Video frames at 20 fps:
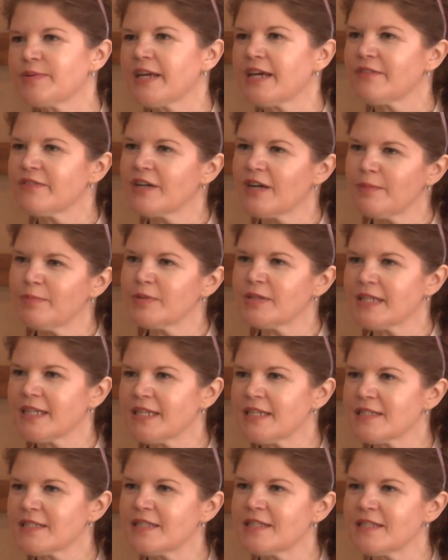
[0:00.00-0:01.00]
we have a couple
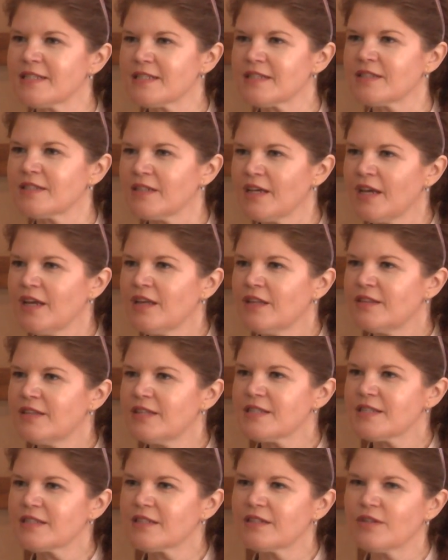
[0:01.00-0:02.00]
days this
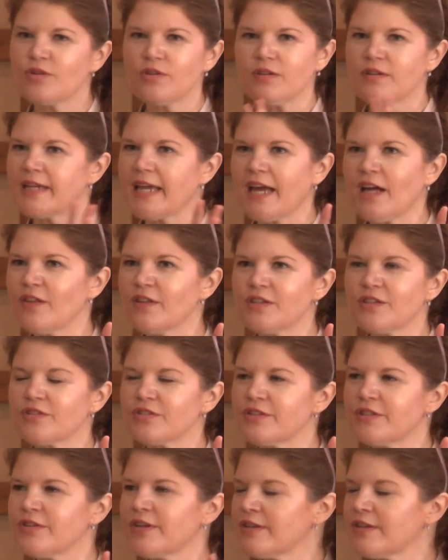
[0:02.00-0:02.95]
this calendar.